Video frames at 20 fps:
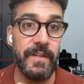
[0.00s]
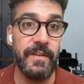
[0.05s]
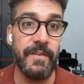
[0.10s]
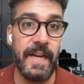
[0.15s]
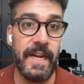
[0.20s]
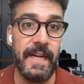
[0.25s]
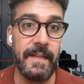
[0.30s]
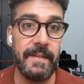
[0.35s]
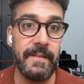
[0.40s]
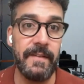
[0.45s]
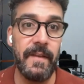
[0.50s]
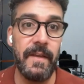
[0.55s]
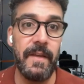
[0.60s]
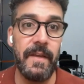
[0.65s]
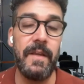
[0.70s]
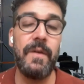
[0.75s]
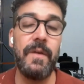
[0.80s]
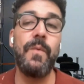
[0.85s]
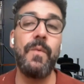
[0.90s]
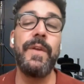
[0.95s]
don't interact
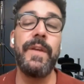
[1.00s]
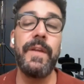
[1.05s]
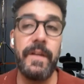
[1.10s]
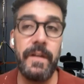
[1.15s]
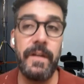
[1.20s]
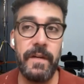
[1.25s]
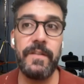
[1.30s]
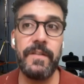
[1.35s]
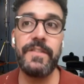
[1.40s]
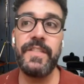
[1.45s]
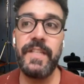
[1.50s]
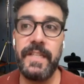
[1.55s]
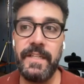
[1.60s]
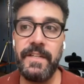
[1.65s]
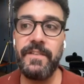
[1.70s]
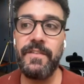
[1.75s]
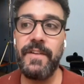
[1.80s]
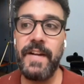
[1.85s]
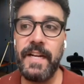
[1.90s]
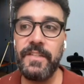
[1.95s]
we encourage that
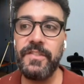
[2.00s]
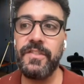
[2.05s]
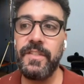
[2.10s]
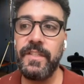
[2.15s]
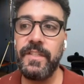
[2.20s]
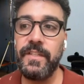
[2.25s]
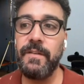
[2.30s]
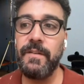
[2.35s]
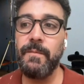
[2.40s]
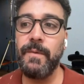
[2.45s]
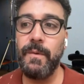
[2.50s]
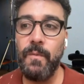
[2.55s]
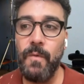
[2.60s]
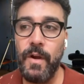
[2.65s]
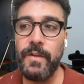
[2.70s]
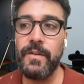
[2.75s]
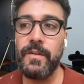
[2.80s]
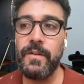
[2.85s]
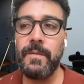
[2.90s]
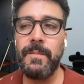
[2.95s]
interaction here and we
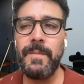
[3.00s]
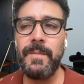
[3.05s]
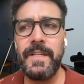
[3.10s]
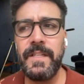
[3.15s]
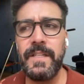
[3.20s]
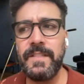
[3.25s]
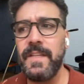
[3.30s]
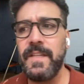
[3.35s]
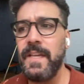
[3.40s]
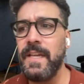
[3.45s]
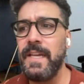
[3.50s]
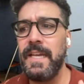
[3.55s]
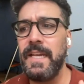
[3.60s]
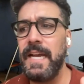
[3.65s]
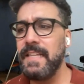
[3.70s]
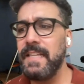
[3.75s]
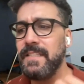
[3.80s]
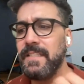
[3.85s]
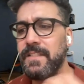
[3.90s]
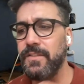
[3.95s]
want you to know because
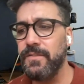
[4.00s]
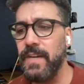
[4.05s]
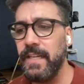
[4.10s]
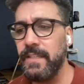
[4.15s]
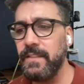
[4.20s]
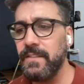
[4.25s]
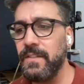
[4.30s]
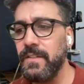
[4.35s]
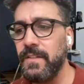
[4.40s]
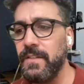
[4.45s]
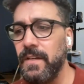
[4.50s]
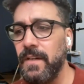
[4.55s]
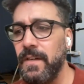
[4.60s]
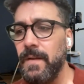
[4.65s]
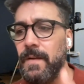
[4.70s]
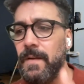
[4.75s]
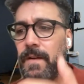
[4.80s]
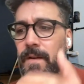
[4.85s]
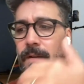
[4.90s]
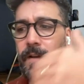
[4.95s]
as a director
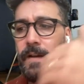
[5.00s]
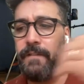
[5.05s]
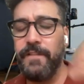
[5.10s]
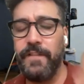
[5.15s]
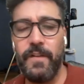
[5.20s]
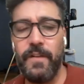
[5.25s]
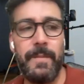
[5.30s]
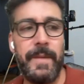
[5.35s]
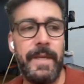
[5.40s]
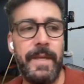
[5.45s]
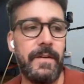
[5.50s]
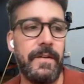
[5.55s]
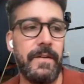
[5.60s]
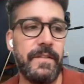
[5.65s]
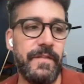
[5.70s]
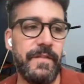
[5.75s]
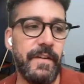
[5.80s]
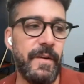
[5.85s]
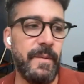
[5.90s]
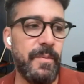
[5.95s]
a filmmaker
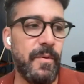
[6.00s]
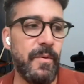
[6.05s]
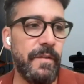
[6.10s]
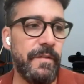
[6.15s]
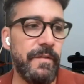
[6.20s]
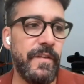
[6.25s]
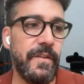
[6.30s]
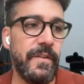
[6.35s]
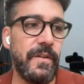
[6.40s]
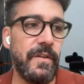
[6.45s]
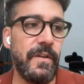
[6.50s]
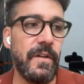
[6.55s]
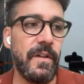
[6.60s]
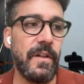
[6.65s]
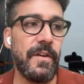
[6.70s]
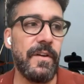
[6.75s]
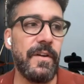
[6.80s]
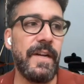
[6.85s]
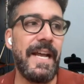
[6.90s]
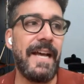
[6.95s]
it's very important for you to
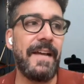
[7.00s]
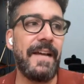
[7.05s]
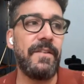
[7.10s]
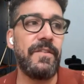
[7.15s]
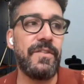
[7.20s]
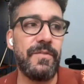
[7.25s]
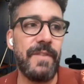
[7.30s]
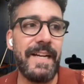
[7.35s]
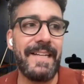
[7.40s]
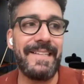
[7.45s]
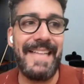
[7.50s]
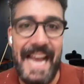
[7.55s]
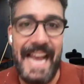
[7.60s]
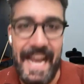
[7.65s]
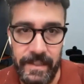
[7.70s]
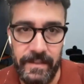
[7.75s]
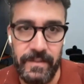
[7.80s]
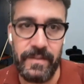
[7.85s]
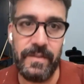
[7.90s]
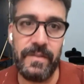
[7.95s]
learn how to direct
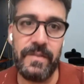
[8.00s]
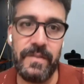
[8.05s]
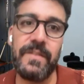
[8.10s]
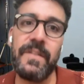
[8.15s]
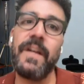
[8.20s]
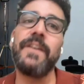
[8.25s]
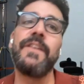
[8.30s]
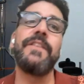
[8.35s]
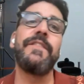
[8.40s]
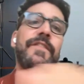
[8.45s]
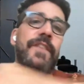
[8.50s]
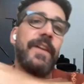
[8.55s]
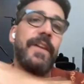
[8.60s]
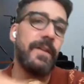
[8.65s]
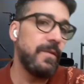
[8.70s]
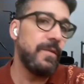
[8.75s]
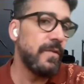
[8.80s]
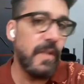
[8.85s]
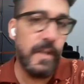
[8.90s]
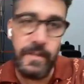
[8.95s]
actors not your
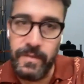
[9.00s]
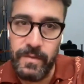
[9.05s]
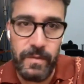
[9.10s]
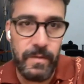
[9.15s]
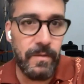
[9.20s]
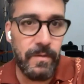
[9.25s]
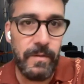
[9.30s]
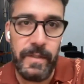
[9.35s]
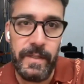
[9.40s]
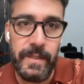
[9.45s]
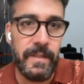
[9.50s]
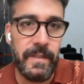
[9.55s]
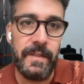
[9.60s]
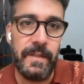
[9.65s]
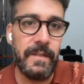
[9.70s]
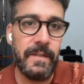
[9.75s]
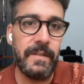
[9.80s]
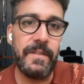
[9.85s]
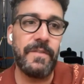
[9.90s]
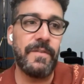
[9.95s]
friend who's also
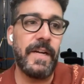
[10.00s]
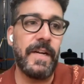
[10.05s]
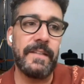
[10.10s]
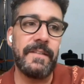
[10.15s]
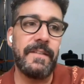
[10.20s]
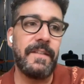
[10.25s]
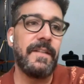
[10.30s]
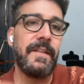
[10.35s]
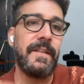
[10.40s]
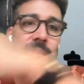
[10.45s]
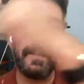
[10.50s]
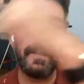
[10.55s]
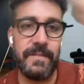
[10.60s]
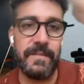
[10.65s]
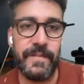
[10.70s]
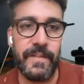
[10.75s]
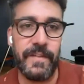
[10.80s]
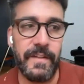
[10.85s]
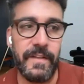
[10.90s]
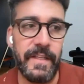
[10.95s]
in directing and gets
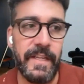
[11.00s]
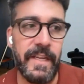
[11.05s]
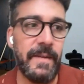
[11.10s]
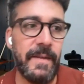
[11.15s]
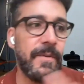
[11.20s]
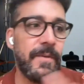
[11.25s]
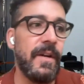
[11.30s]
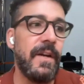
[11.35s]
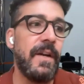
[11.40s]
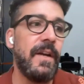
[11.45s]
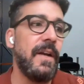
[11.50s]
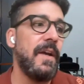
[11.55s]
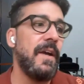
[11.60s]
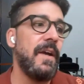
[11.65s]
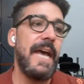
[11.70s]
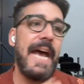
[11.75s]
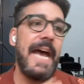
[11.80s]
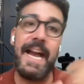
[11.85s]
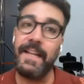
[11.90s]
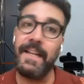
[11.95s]
in front of the camera
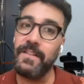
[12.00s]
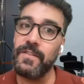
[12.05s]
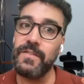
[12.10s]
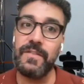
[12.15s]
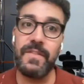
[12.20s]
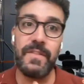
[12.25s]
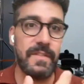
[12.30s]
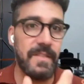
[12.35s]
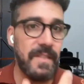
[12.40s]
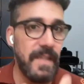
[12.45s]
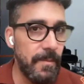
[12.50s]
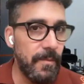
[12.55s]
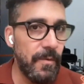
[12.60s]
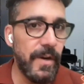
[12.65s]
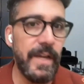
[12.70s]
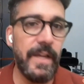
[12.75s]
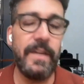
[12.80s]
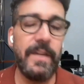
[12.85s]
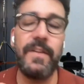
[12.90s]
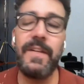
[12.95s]
actors same
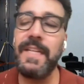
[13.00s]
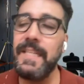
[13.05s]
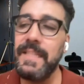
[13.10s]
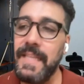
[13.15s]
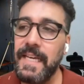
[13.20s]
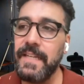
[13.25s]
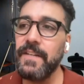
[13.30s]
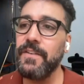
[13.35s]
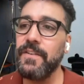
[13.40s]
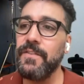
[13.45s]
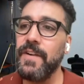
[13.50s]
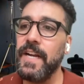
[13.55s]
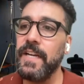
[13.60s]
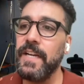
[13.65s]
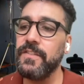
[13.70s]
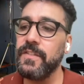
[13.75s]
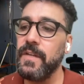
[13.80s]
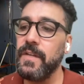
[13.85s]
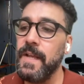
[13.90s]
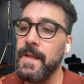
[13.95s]
way you need that
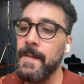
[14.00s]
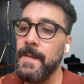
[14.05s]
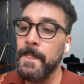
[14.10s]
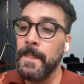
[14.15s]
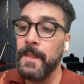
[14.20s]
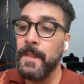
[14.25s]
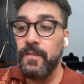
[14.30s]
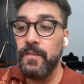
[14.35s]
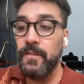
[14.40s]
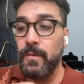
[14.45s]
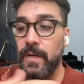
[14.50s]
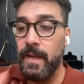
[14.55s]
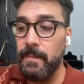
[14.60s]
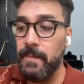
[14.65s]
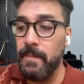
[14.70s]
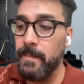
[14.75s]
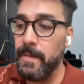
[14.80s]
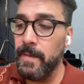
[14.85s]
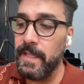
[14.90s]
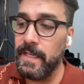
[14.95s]
interaction so what i
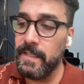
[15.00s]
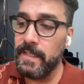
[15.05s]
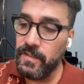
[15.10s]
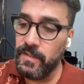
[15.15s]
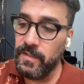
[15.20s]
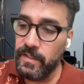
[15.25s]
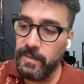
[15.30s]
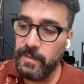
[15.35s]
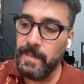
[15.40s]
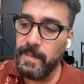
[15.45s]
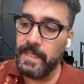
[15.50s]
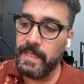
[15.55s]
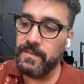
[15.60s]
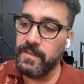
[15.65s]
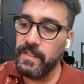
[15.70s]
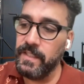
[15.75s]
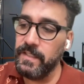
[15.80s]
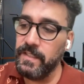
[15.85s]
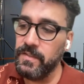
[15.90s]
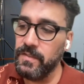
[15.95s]
mean by that circling back
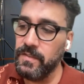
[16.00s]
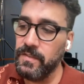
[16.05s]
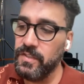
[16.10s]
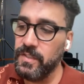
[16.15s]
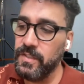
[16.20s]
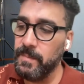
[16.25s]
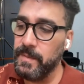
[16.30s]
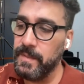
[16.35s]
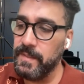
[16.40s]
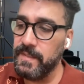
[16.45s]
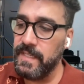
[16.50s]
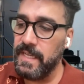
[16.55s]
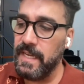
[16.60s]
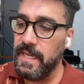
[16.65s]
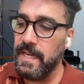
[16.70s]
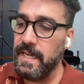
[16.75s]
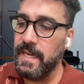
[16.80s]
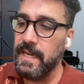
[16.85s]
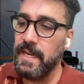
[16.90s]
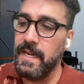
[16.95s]
to the internship is
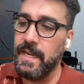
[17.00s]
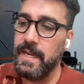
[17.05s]
that